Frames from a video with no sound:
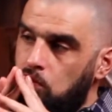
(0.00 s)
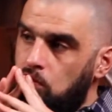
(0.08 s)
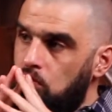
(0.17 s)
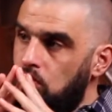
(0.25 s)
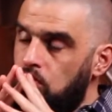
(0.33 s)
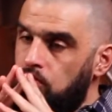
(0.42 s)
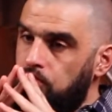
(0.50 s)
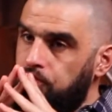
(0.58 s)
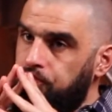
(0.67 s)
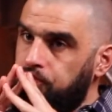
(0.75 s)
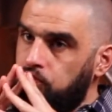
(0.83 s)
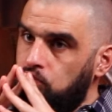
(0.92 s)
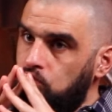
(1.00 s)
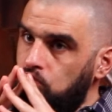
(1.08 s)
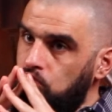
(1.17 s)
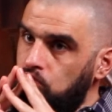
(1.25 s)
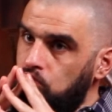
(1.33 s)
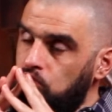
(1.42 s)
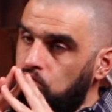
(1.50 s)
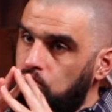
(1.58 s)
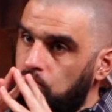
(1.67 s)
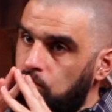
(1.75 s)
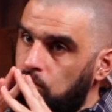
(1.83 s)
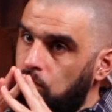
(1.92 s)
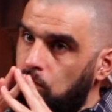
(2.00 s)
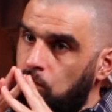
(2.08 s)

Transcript: No one is speaking in this clip.